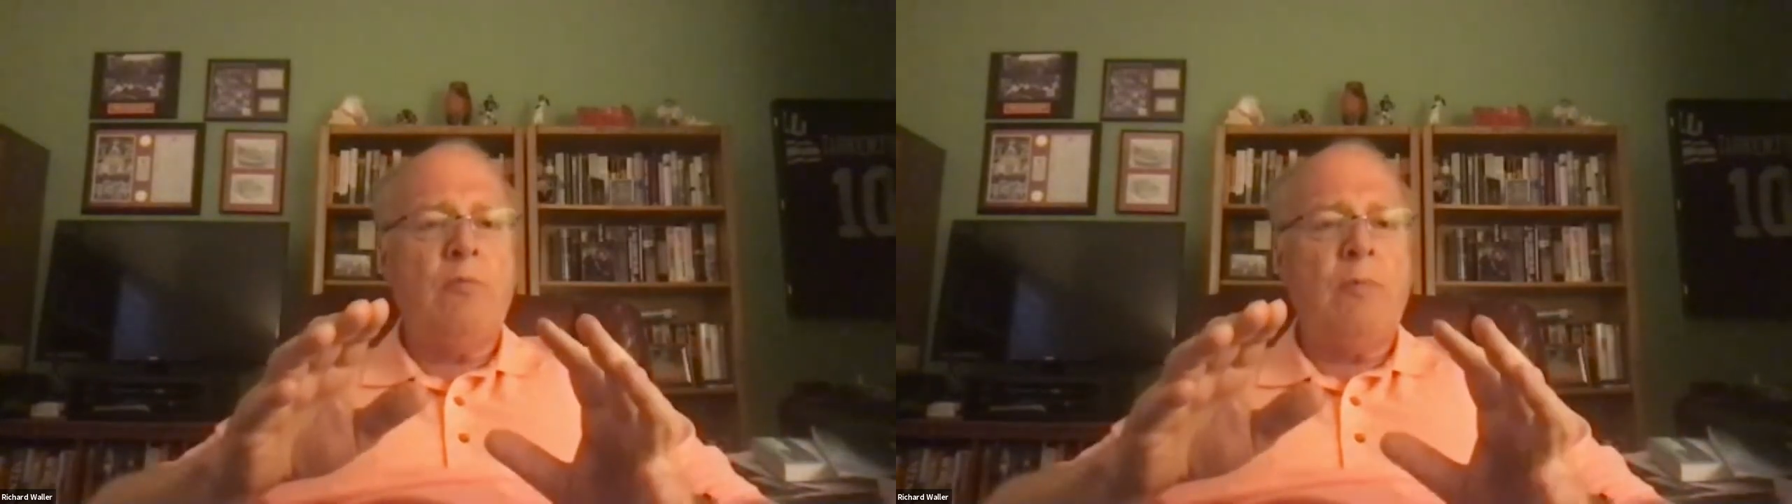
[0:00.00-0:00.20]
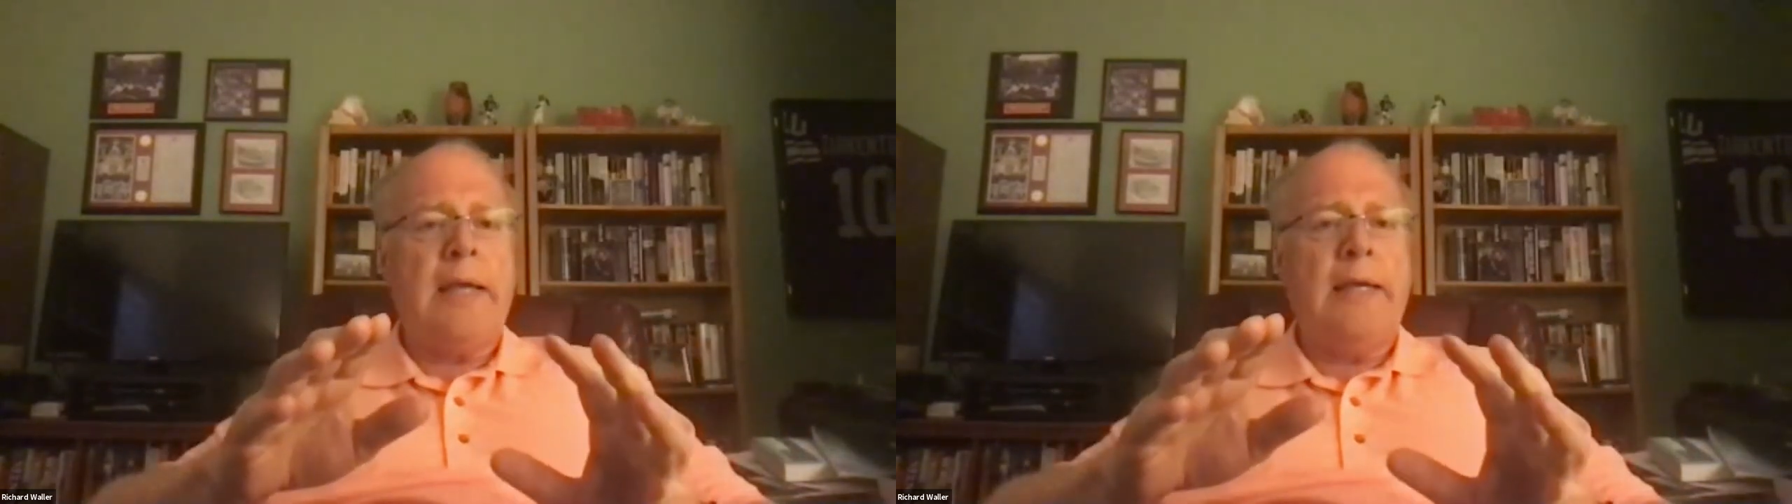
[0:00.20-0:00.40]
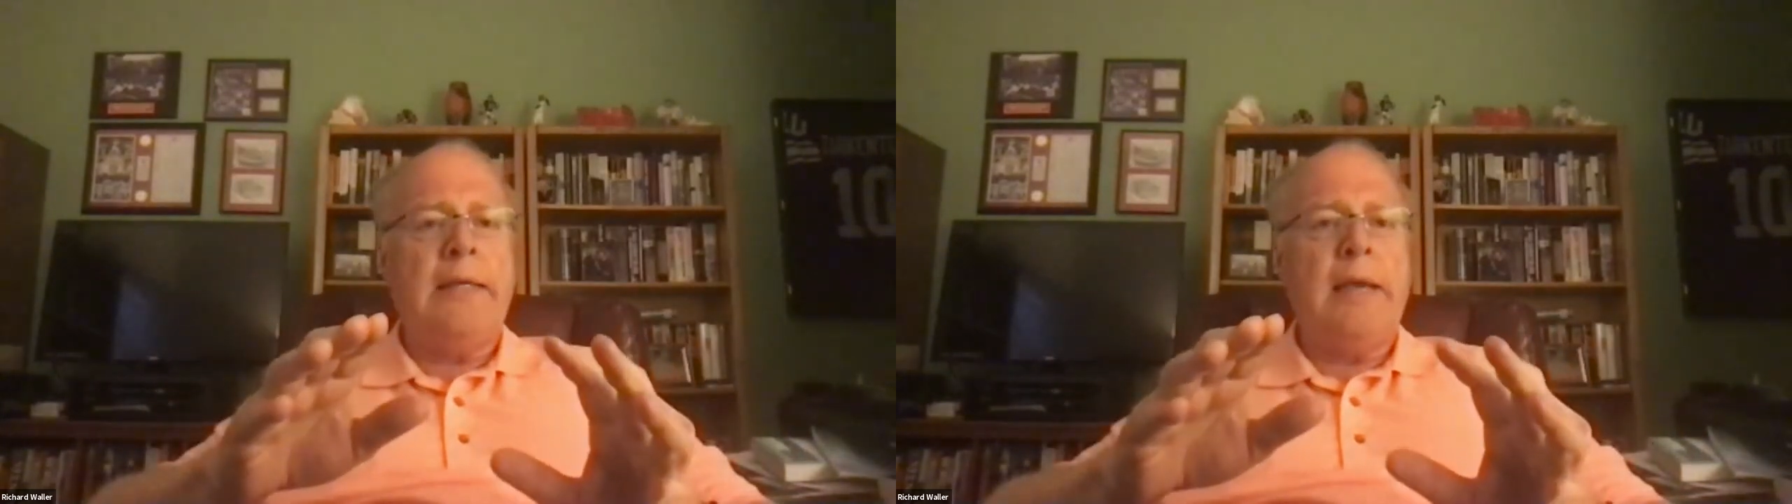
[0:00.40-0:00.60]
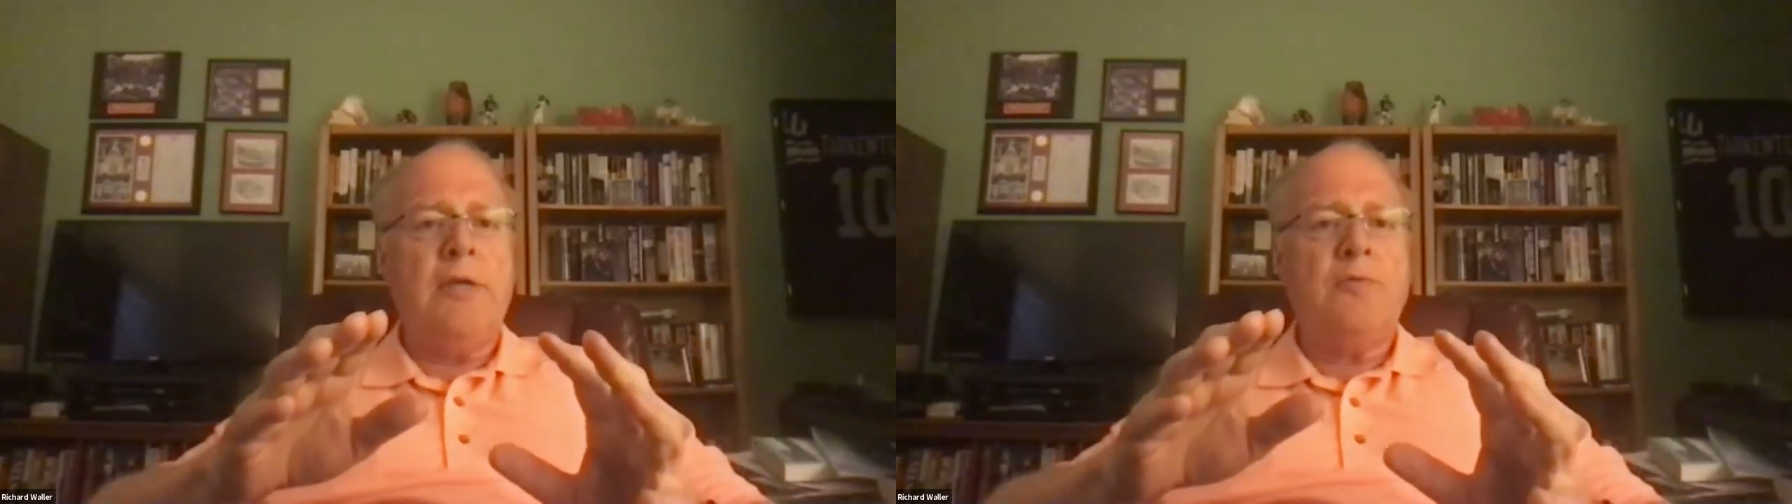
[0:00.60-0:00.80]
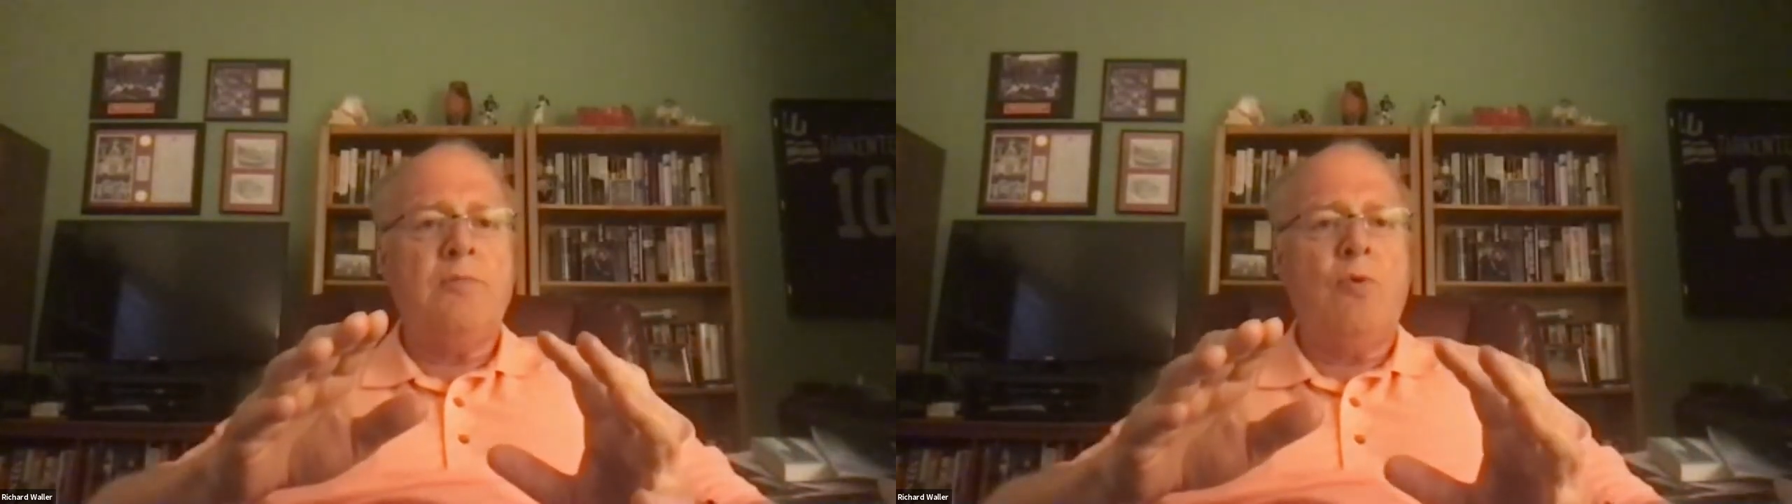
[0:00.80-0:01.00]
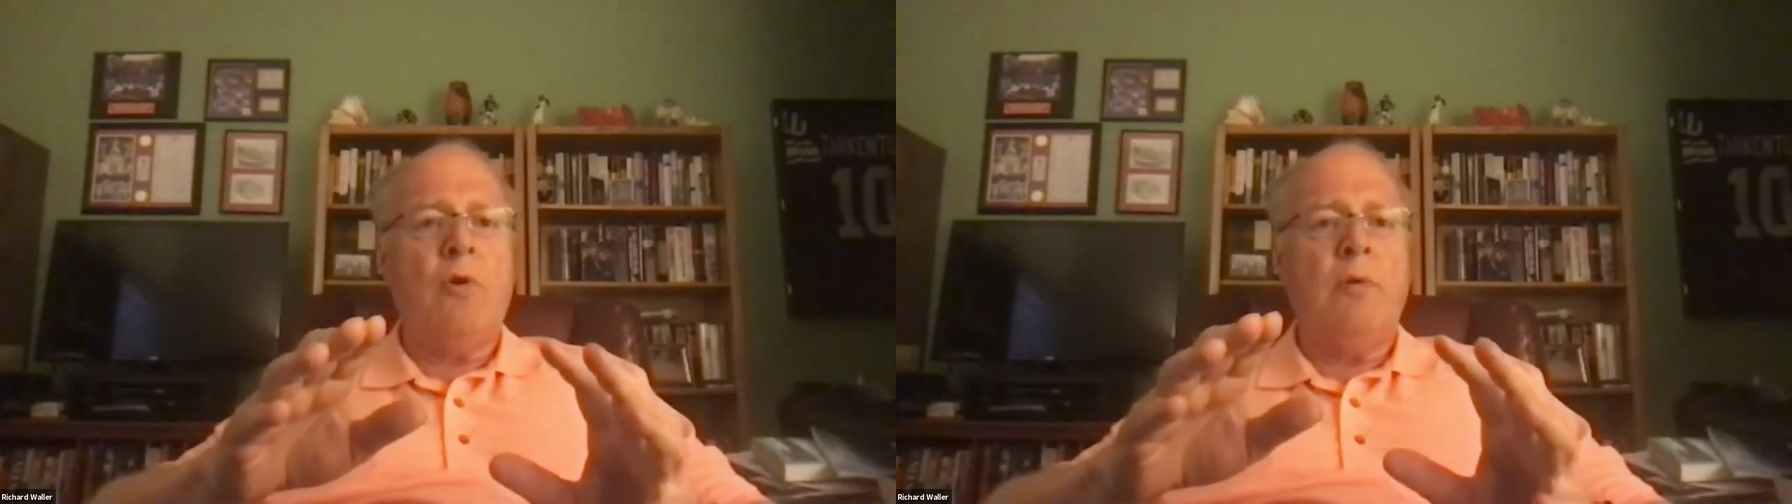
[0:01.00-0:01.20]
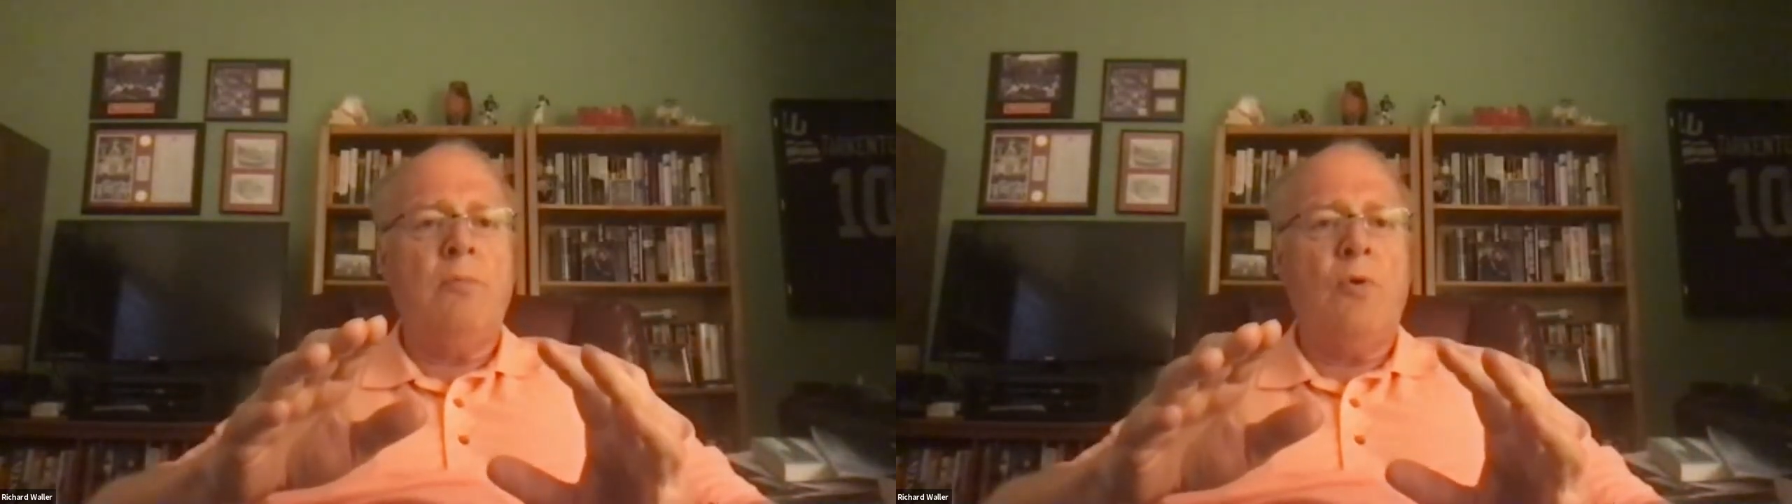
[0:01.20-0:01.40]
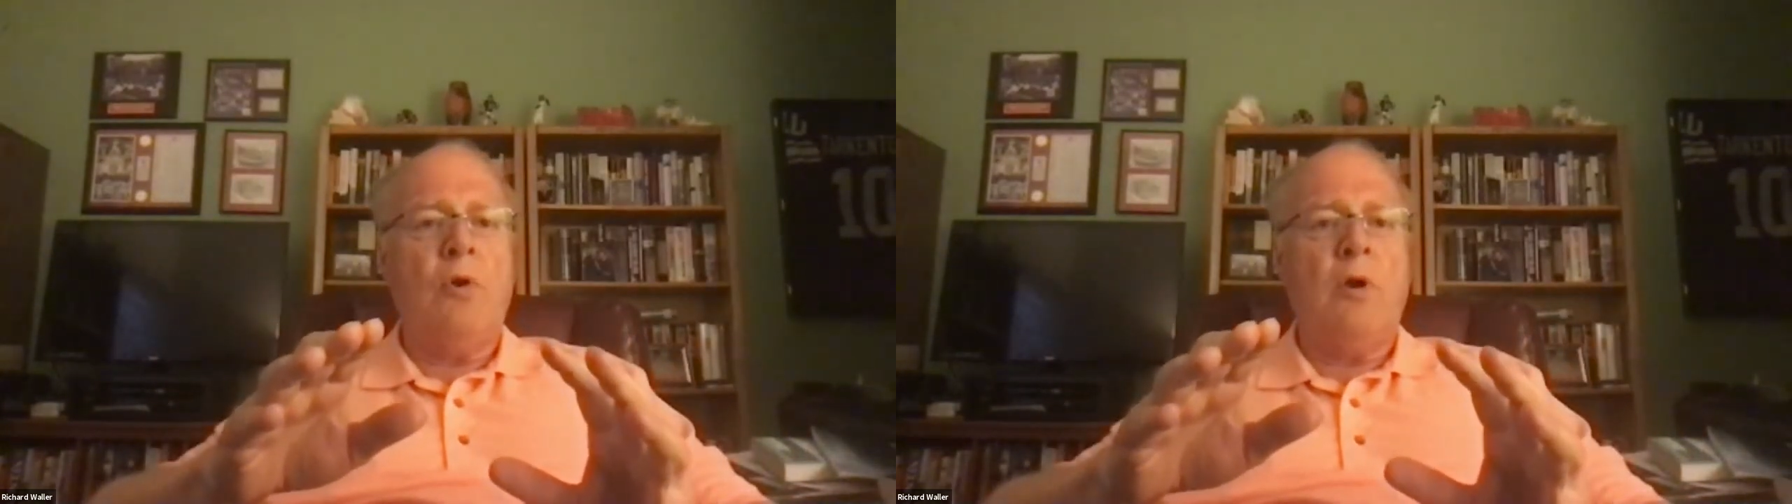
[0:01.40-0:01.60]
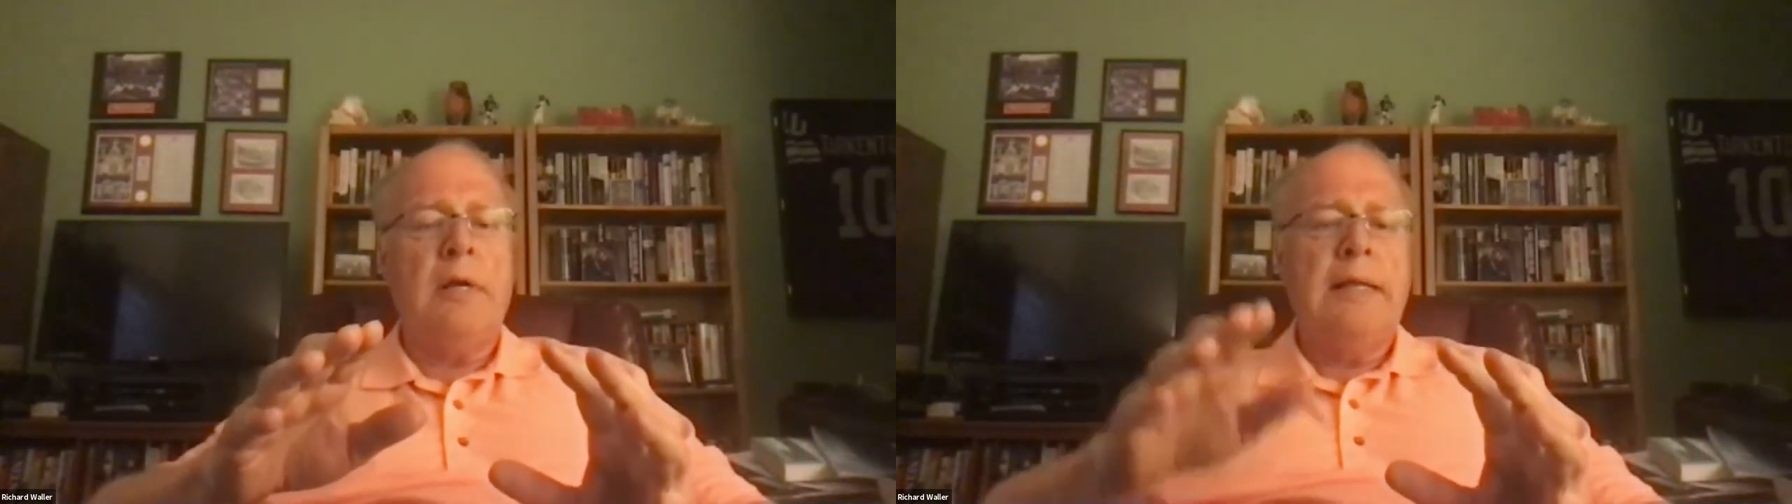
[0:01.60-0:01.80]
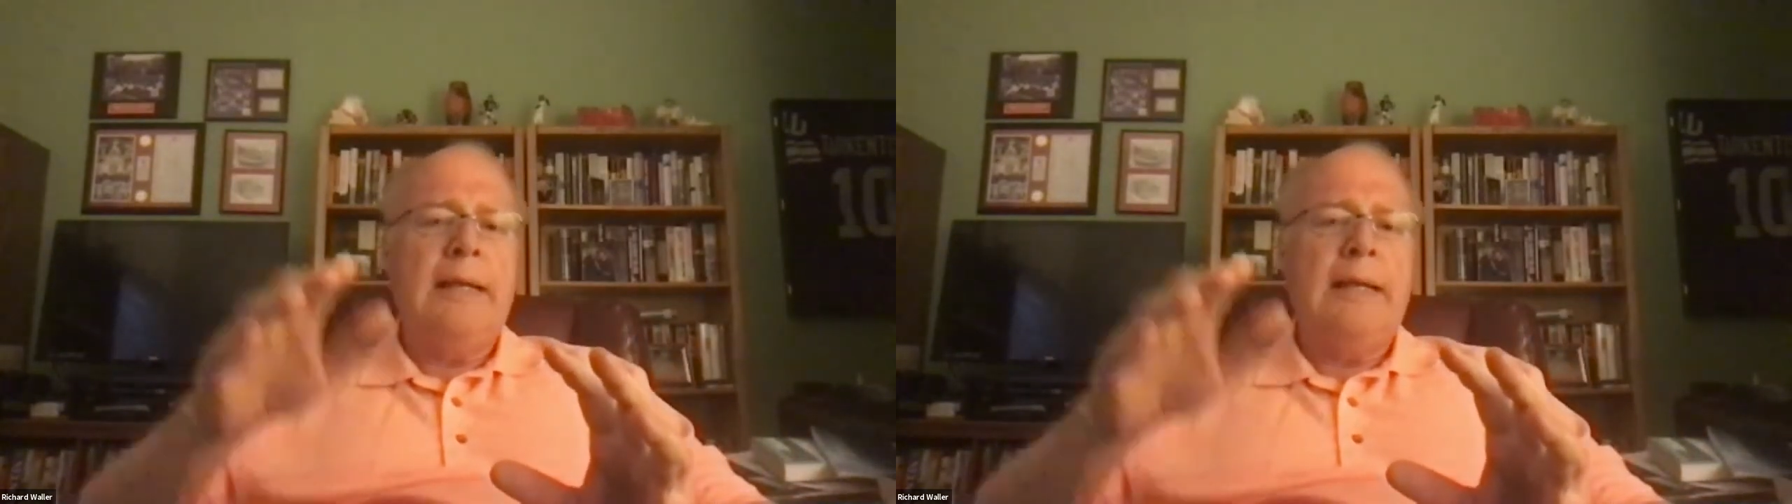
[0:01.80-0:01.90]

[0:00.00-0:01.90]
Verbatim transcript: recognized more and more